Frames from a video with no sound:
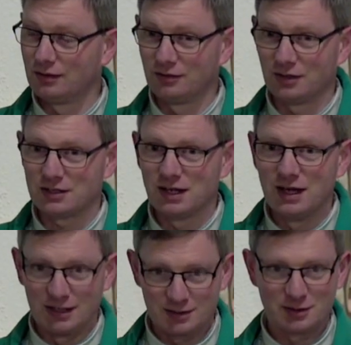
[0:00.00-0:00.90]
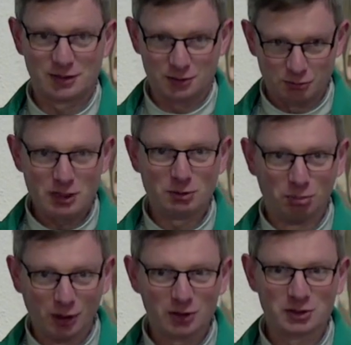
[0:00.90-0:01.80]
Right? It's, it's, it's a really
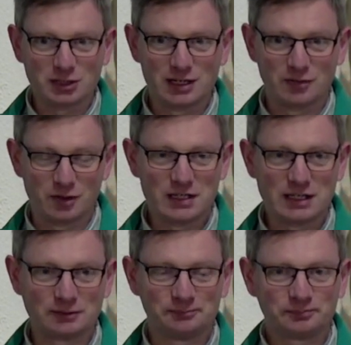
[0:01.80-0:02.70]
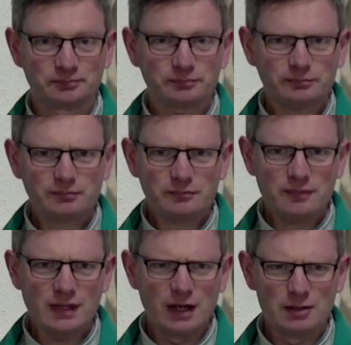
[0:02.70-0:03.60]
blunt kind of a reading.
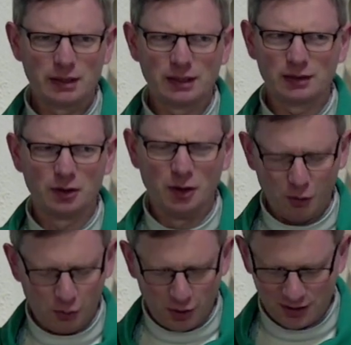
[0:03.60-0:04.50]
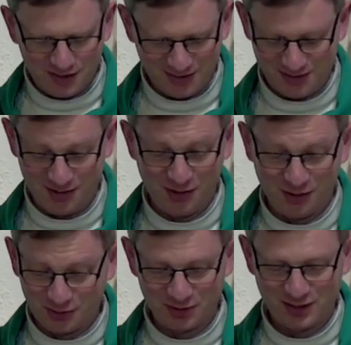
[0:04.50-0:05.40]
And you might think, what on
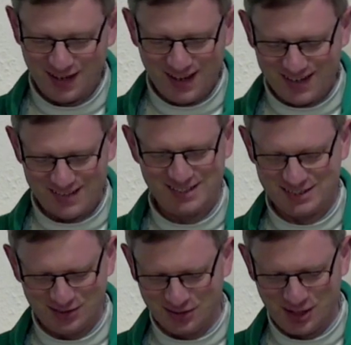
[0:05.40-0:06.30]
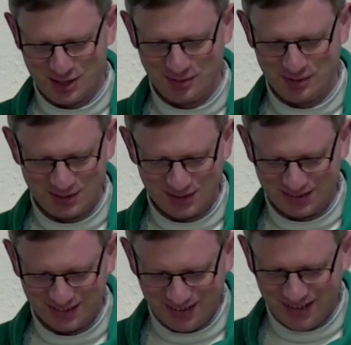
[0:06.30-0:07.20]
earth is he talking about? Like,
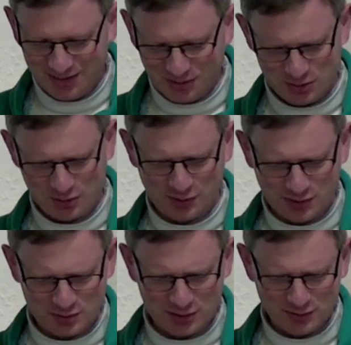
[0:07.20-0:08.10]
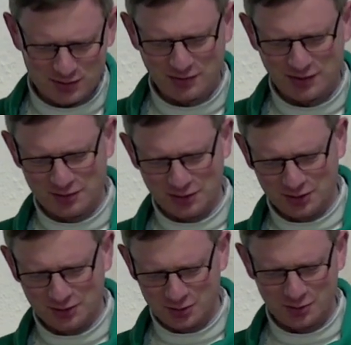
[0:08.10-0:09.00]
those who have wives should live as if they've none,
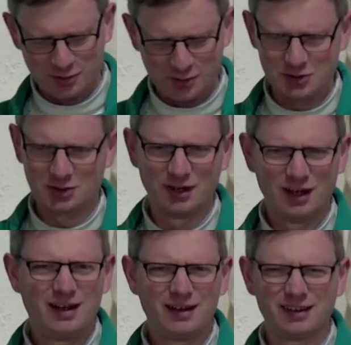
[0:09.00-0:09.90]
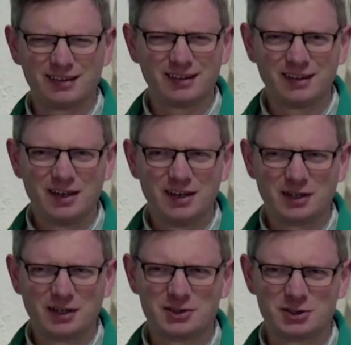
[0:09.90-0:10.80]
those who mourn should, like, you
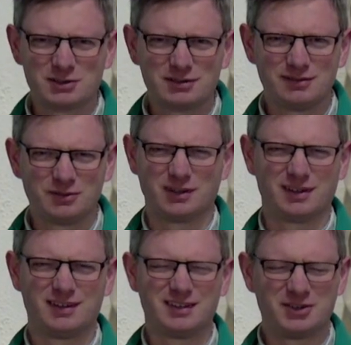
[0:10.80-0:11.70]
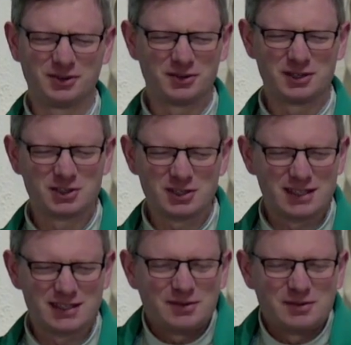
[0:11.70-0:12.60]
can't just, you know, it just, it
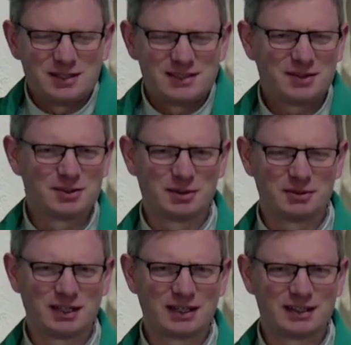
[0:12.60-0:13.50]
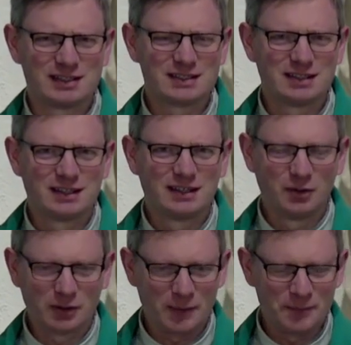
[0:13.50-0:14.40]
sounds, it sounds a bit ridiculous.
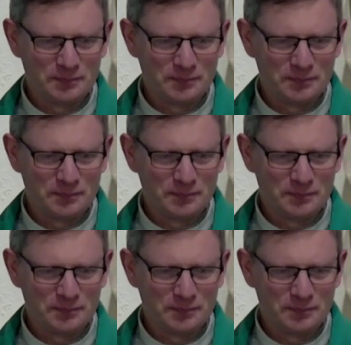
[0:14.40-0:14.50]
Okay,